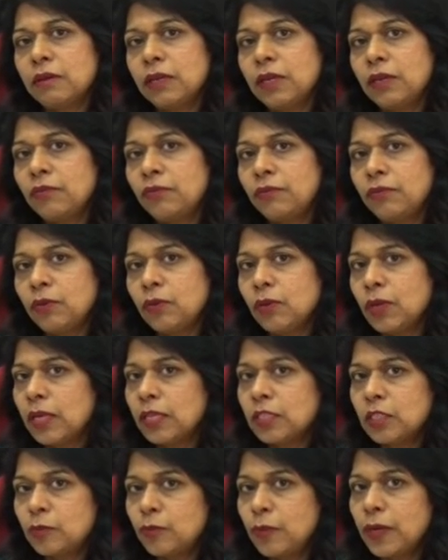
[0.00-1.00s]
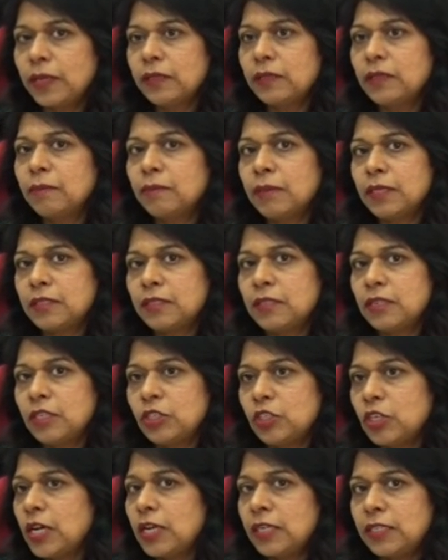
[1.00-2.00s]
if you can spread the
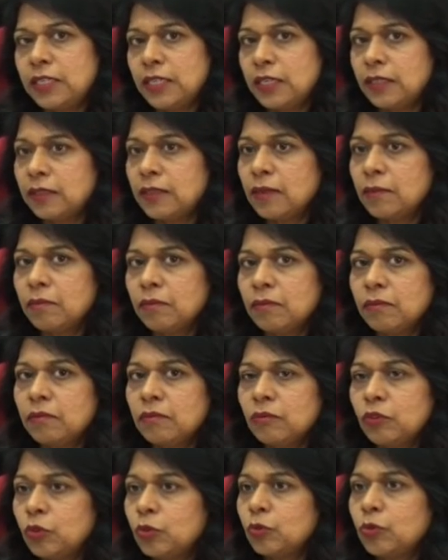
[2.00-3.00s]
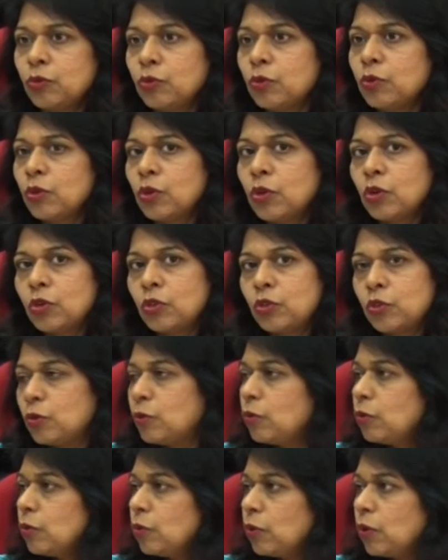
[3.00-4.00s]
message and take them through
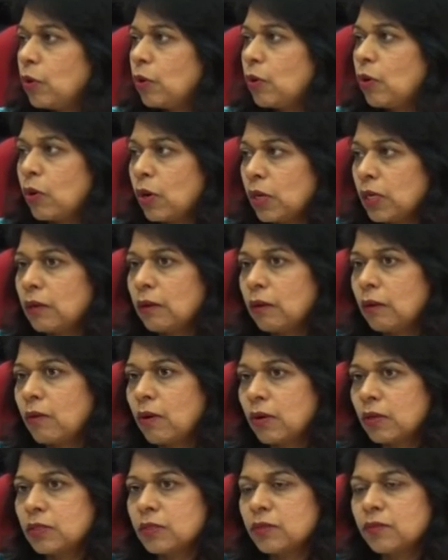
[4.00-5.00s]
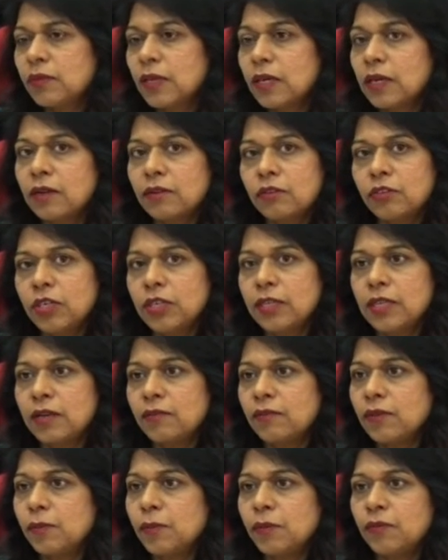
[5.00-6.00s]
to all corners of the country,
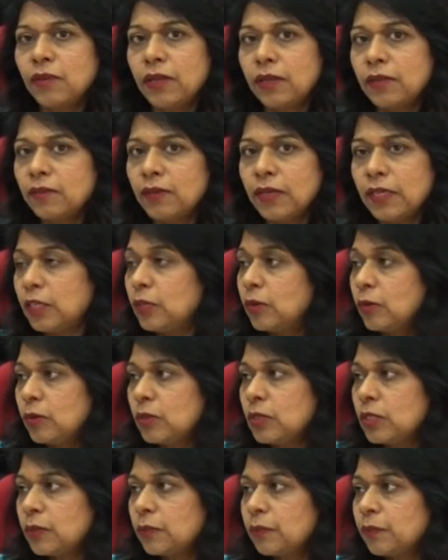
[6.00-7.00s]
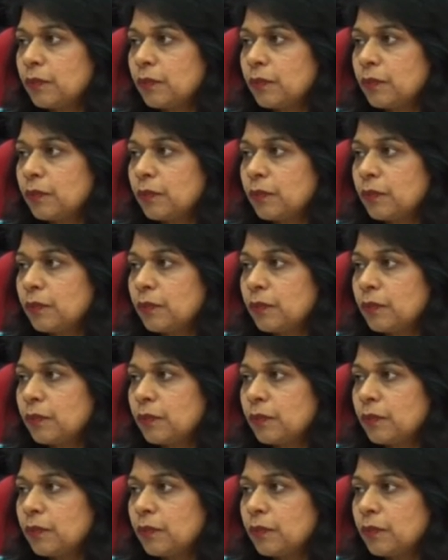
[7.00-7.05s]
that will be very, very good.